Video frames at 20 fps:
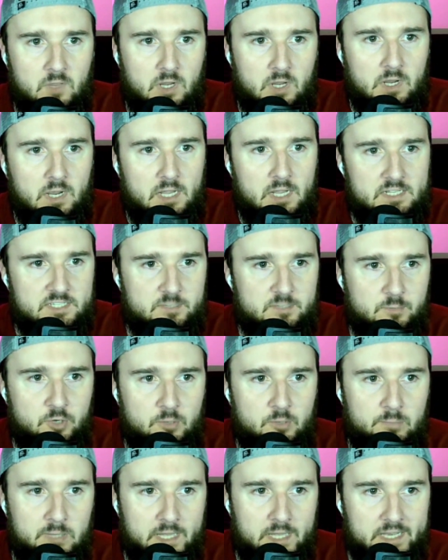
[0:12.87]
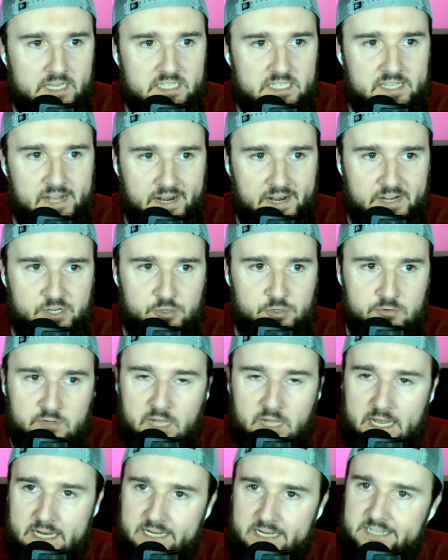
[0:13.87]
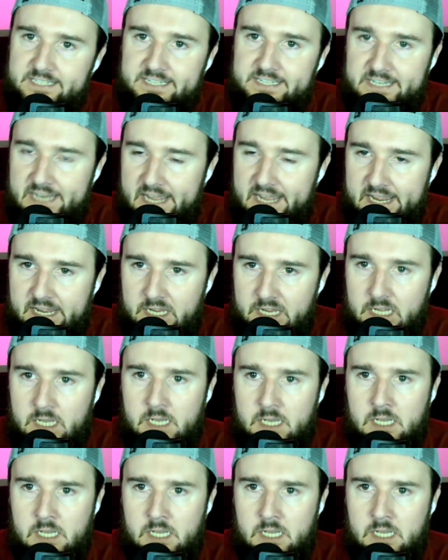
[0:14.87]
Got some good plays that I do like today.